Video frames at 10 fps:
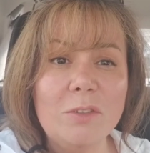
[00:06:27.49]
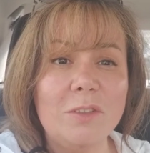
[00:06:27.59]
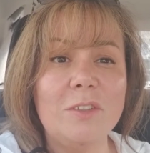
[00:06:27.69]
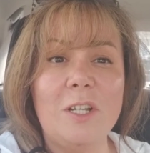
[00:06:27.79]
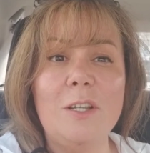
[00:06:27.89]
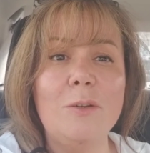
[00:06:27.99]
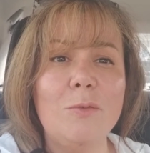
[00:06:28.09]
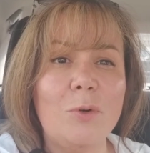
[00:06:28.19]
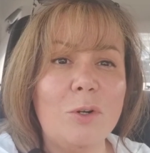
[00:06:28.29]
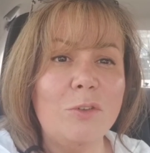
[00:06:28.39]
Thank you
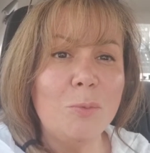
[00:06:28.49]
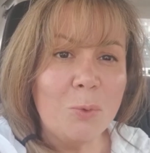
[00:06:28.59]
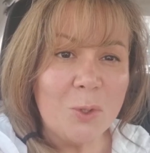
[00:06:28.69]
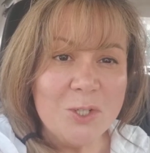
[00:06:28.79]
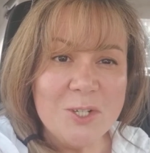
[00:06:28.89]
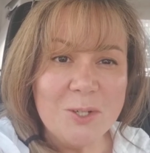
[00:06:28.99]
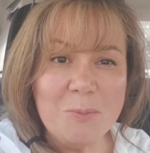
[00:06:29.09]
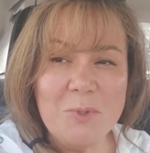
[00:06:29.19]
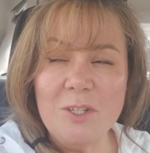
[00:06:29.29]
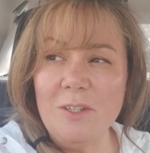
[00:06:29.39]
for supporting
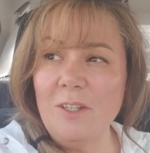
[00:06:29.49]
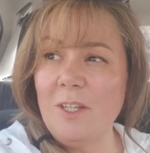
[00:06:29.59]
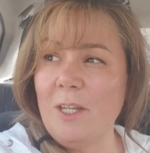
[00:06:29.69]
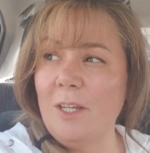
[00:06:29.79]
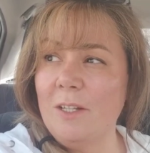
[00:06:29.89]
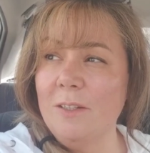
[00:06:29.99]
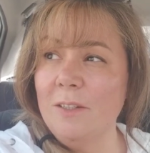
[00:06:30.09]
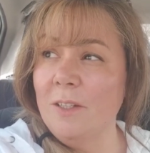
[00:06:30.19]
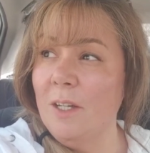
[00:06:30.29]
me, and